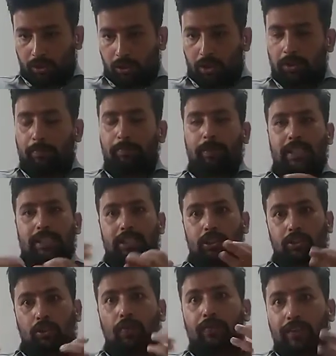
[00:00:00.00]
on the
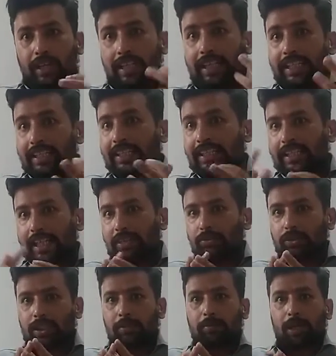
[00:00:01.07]
basis of heat, can
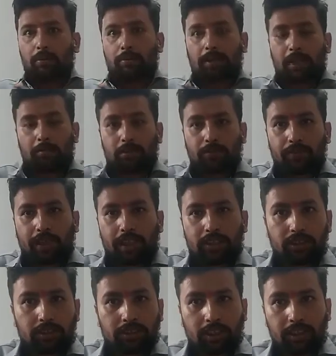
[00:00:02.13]
you tell me how many types of
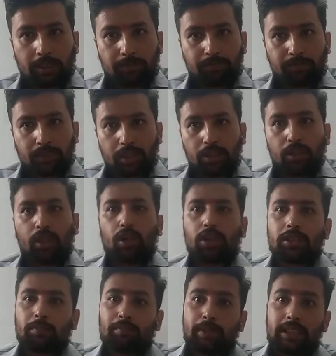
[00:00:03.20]
reactions are there? On
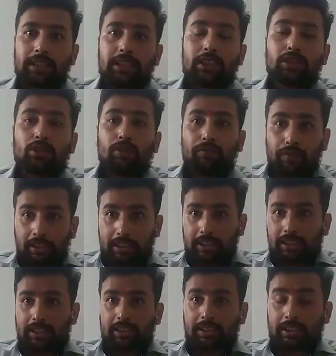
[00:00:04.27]
the basis of
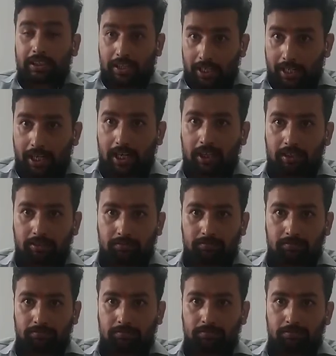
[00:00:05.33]
heat, there
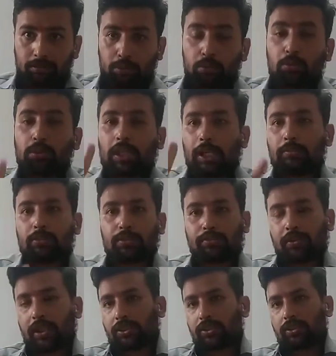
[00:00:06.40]
are two types of
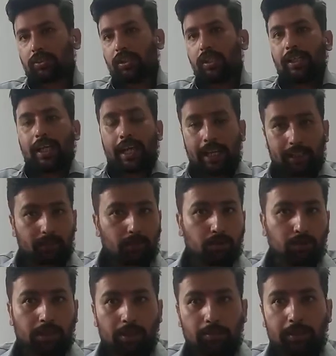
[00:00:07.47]
reaction,
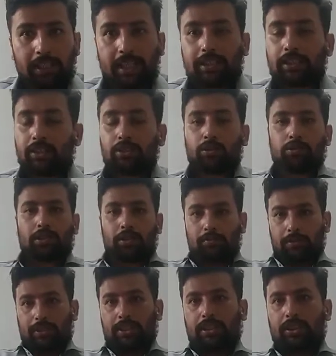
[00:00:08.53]
exothermic and
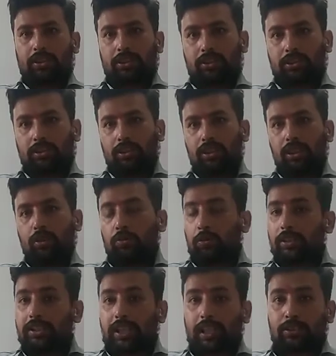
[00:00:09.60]
endothermic reaction. What
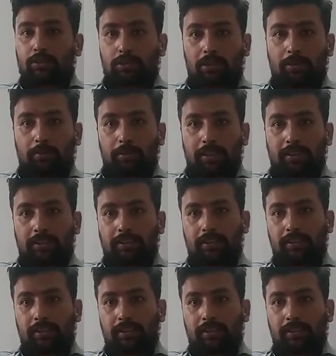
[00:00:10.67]
is exothermic?